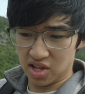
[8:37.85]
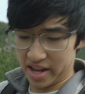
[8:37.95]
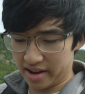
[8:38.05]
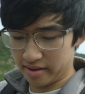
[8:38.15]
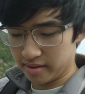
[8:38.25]
is
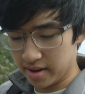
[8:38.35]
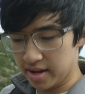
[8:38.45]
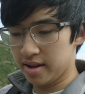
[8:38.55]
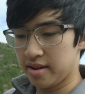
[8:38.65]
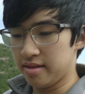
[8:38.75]
like
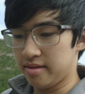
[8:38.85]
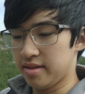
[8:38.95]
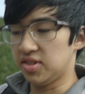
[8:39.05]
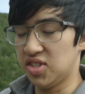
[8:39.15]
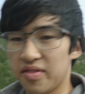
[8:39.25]

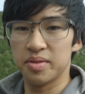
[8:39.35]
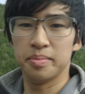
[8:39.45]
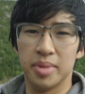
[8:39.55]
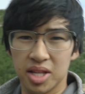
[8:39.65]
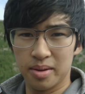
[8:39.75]

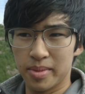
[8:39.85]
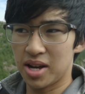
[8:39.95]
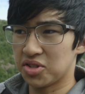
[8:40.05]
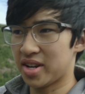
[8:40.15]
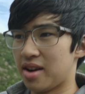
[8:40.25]
7 million
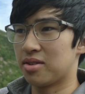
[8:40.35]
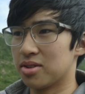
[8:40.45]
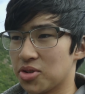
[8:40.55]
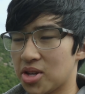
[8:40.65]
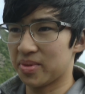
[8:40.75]
miles an
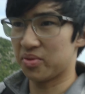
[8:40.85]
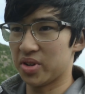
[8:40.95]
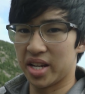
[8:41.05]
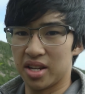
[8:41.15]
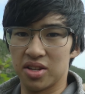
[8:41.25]
hour or something
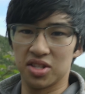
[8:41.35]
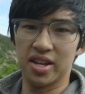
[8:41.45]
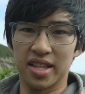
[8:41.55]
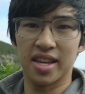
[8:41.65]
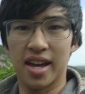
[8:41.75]
ridiculous
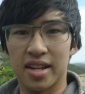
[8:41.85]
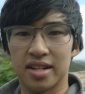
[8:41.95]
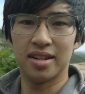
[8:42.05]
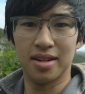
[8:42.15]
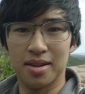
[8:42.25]
like that.
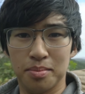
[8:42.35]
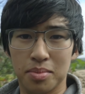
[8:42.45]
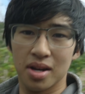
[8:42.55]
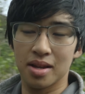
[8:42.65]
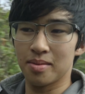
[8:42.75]

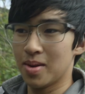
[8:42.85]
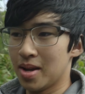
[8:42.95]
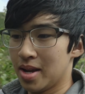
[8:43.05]
Um, but